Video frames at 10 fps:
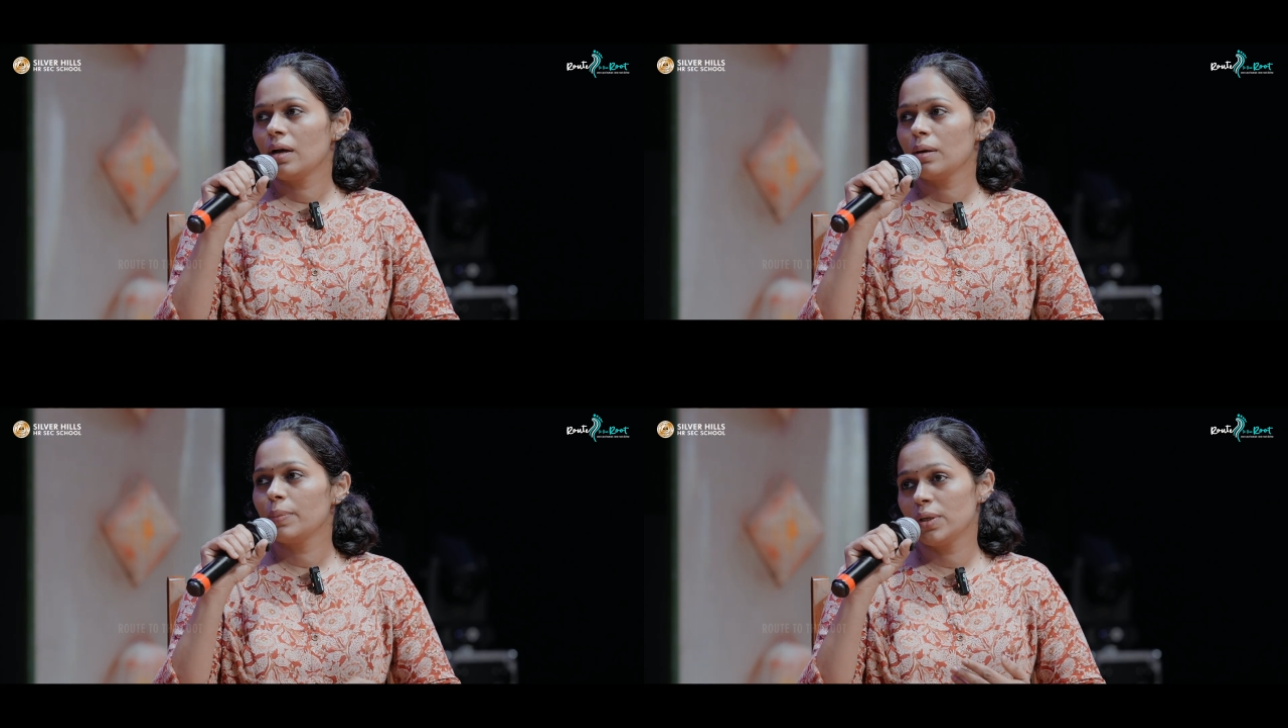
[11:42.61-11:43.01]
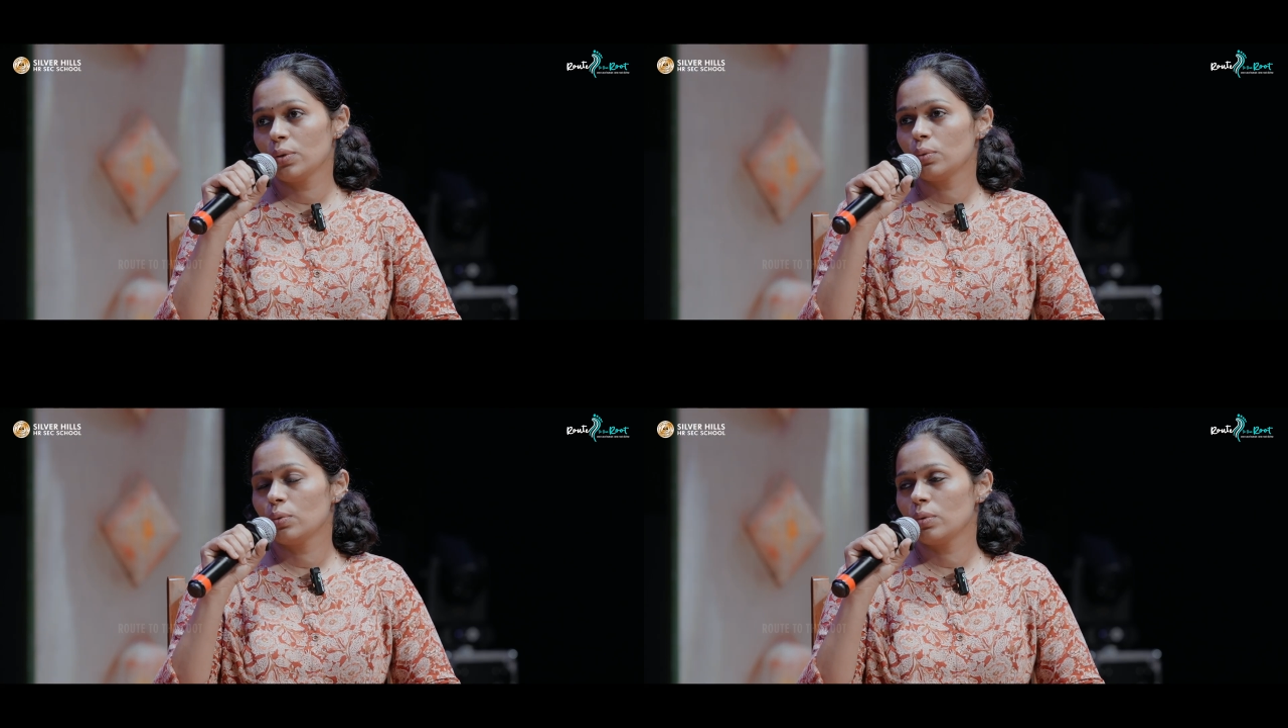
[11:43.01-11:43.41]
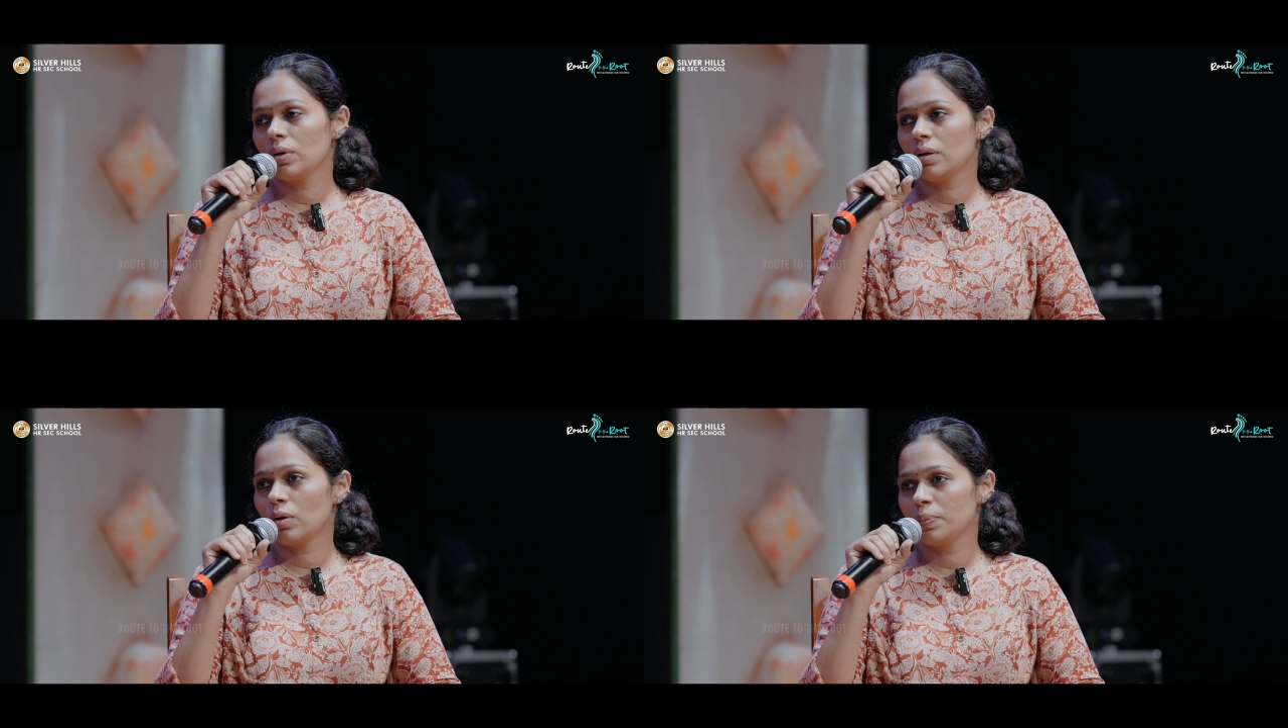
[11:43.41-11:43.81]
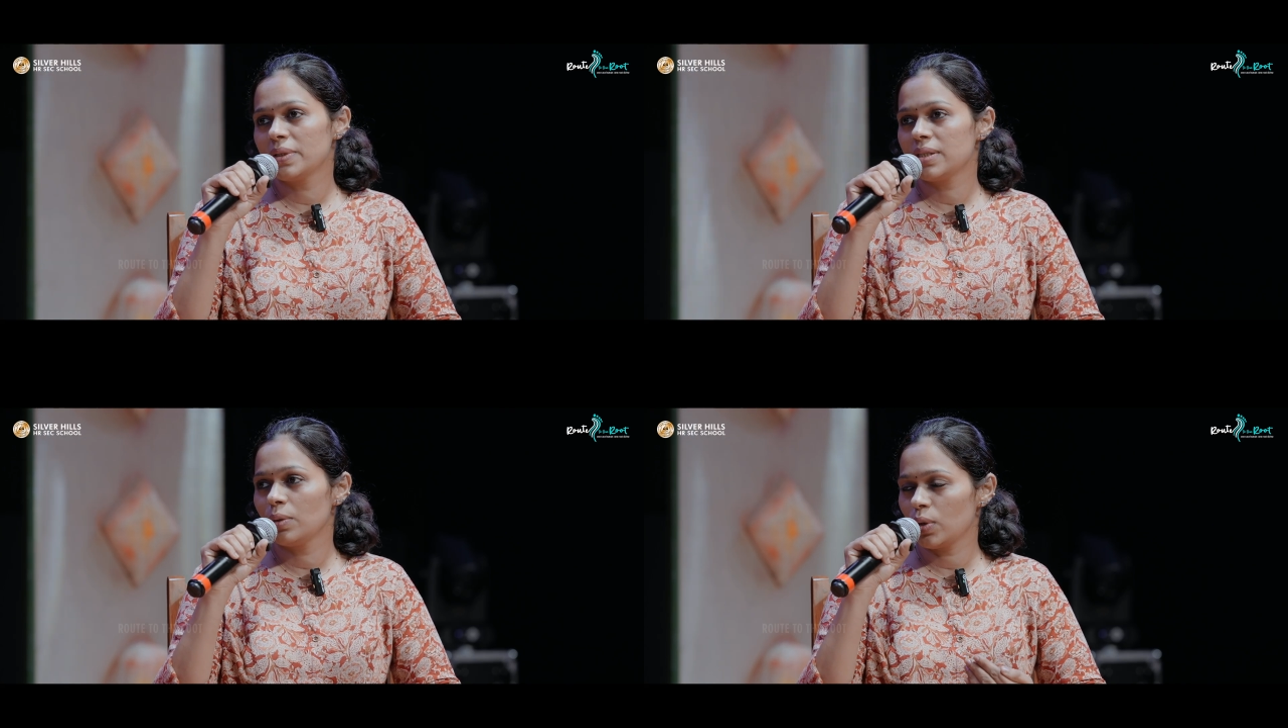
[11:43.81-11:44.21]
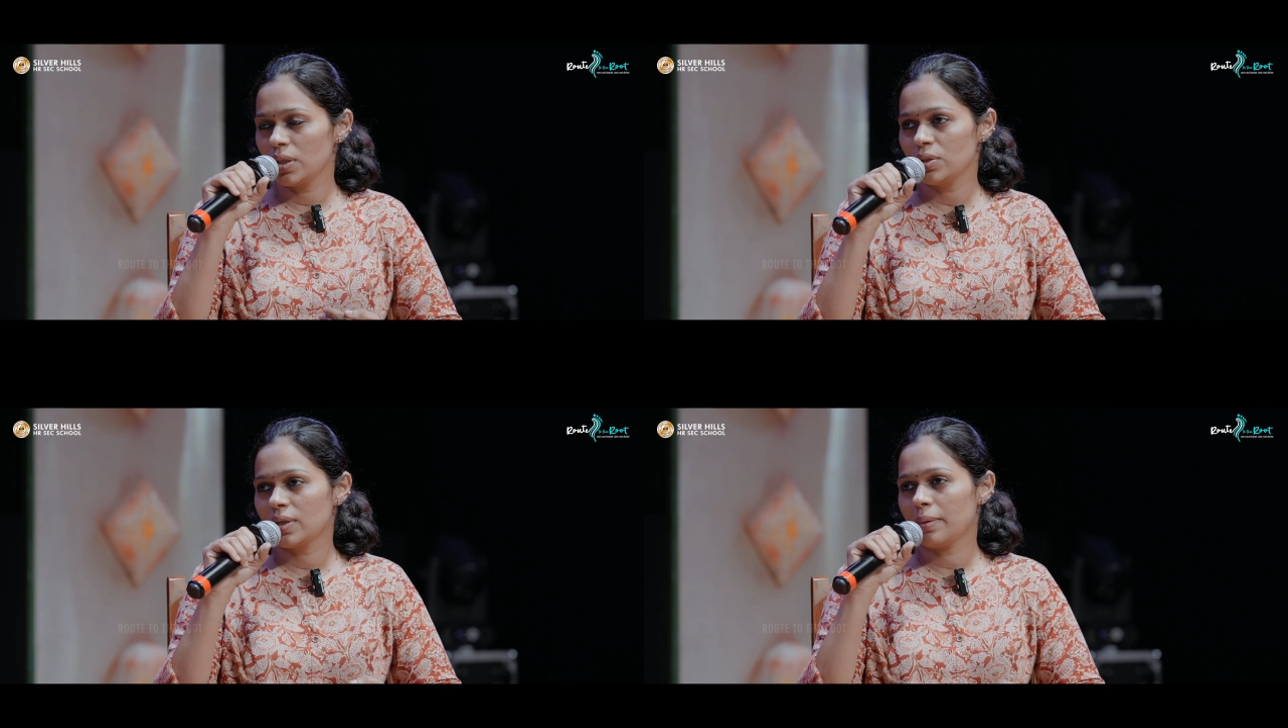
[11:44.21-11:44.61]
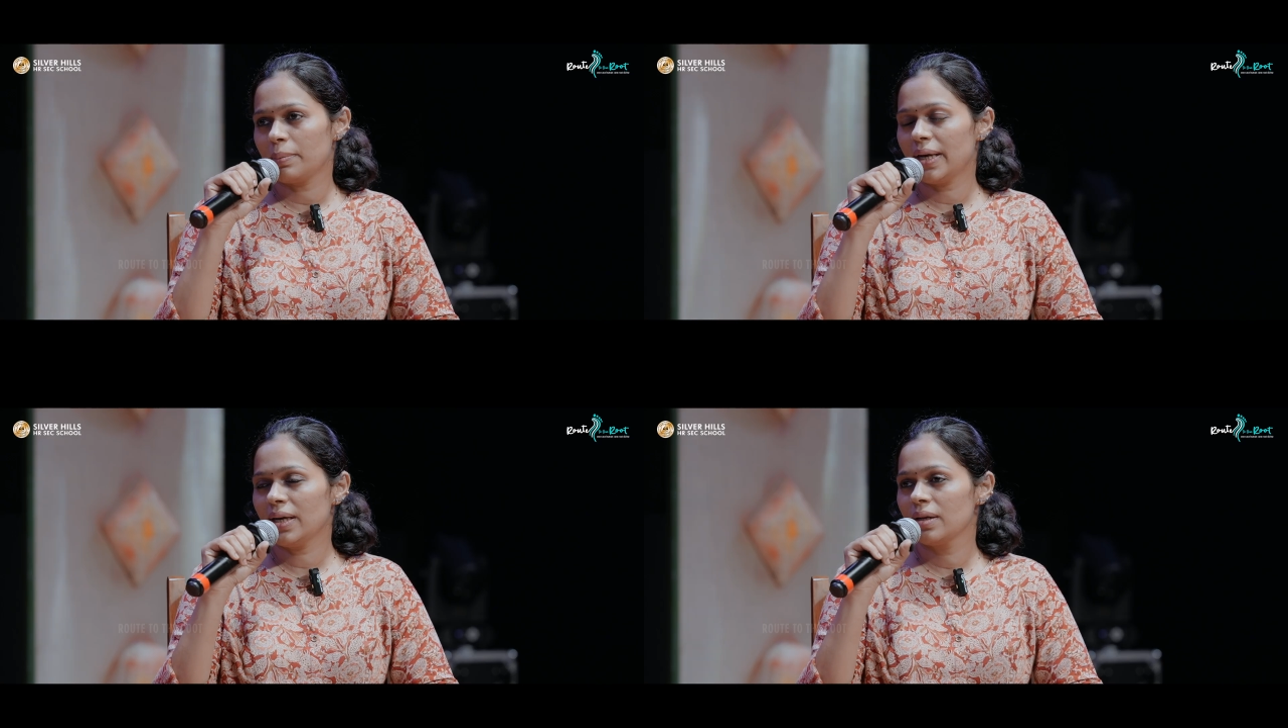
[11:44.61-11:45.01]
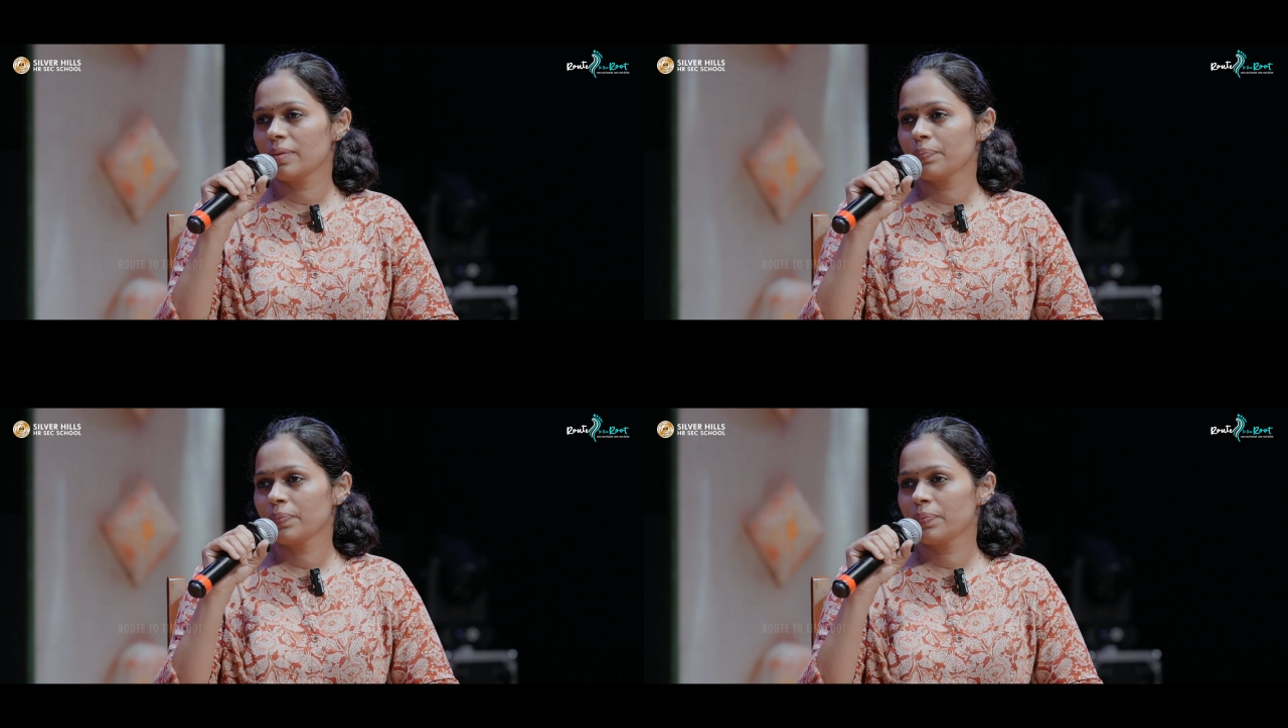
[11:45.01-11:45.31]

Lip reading: But you obviously wanted to come back.